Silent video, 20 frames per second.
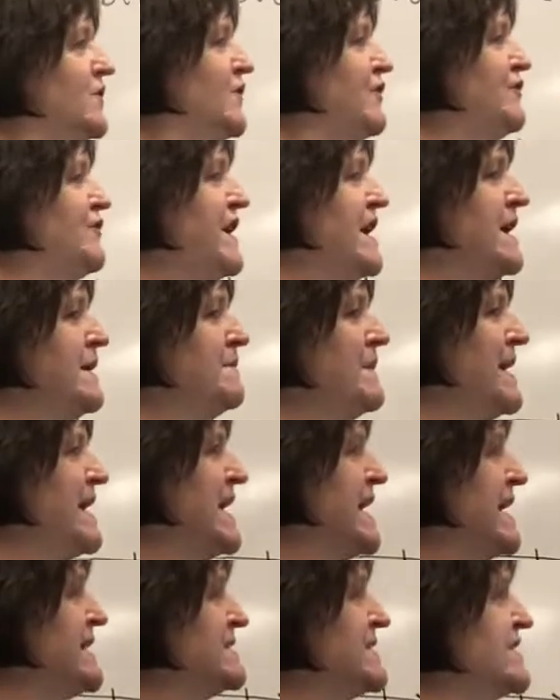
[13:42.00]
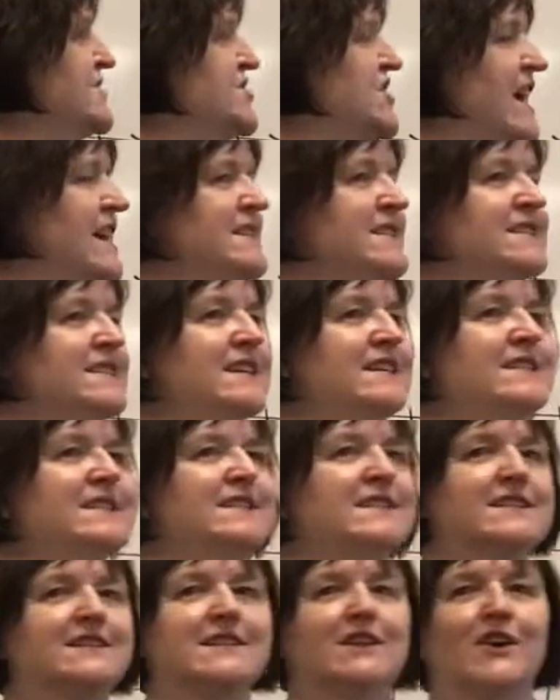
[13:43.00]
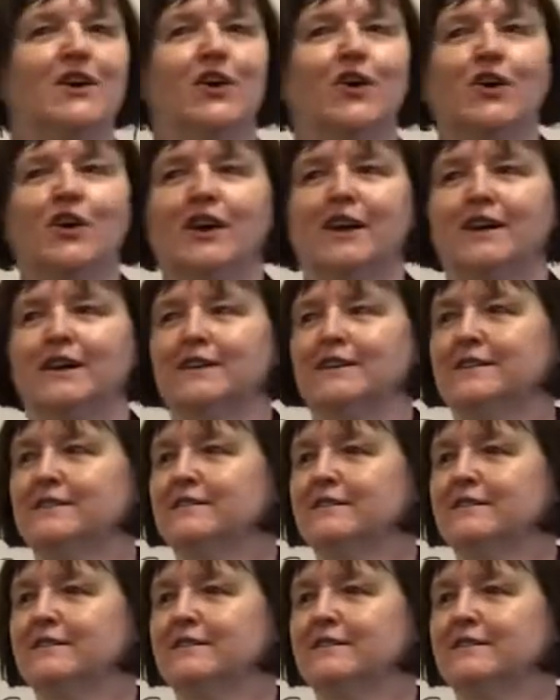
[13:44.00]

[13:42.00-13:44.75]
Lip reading: Phoebe is adjacent to Lachlan.